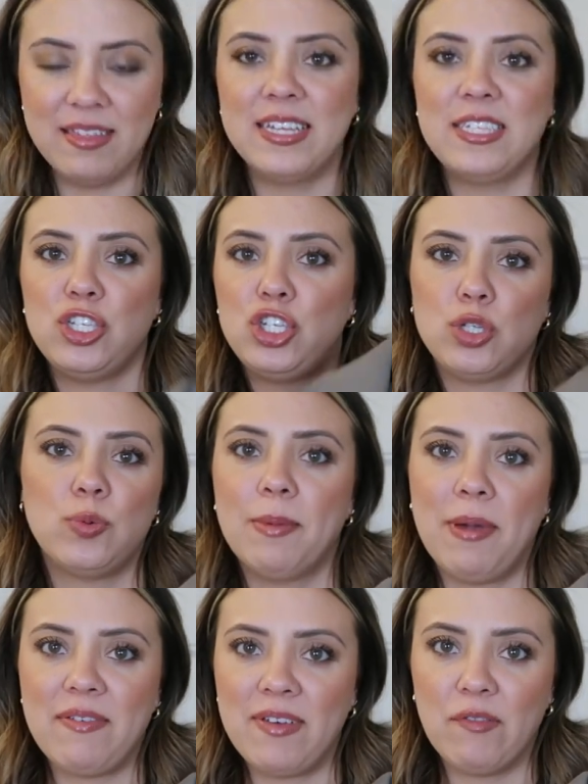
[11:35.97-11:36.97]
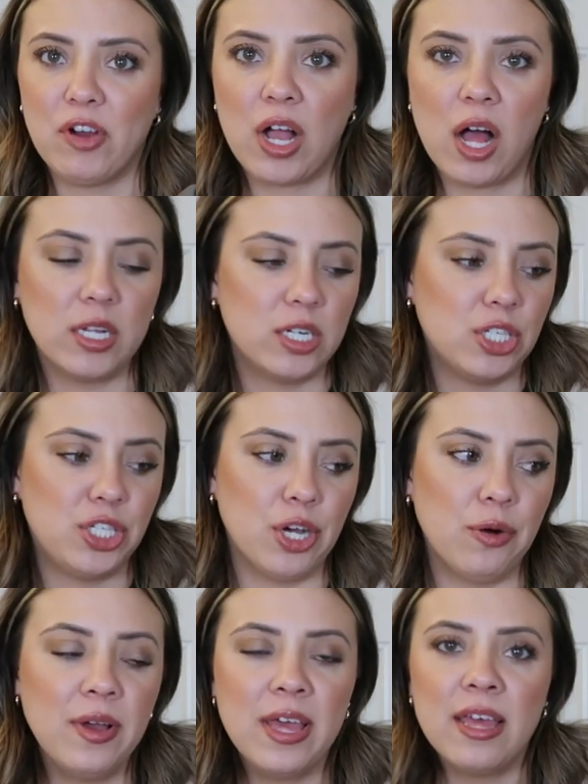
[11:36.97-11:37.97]
This is just one of my favorite colors.
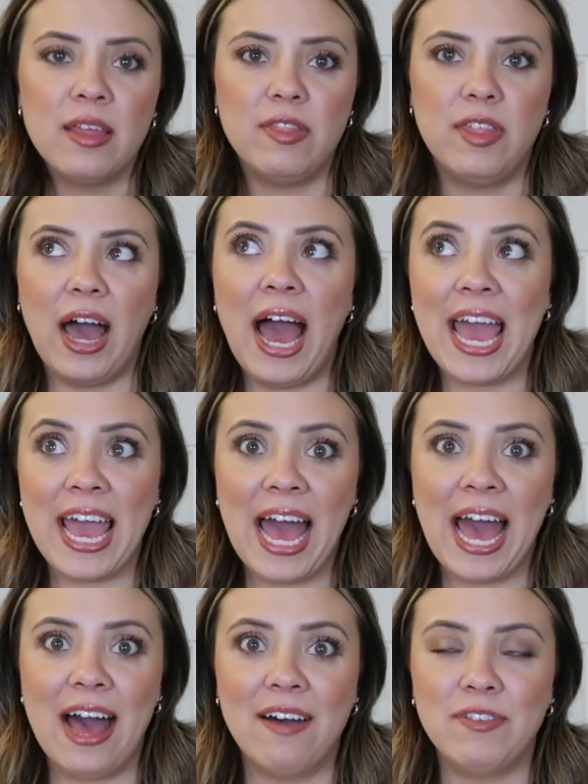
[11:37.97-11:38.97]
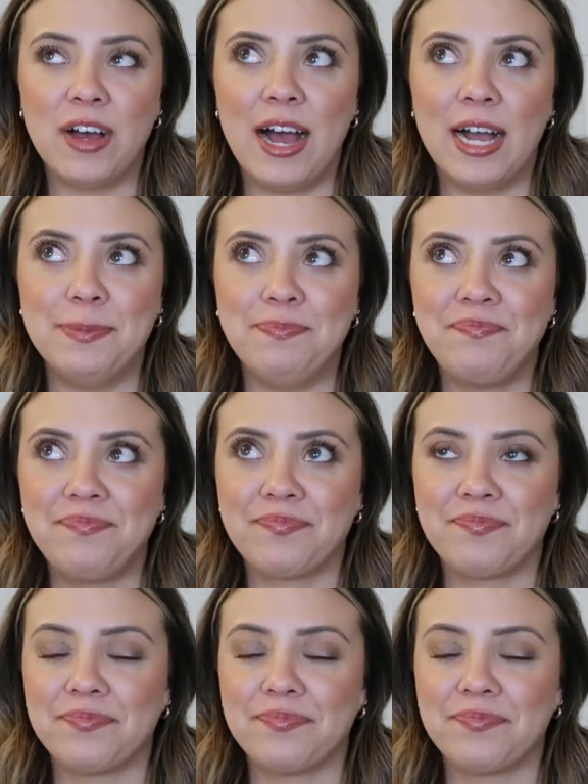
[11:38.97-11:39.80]
So I have,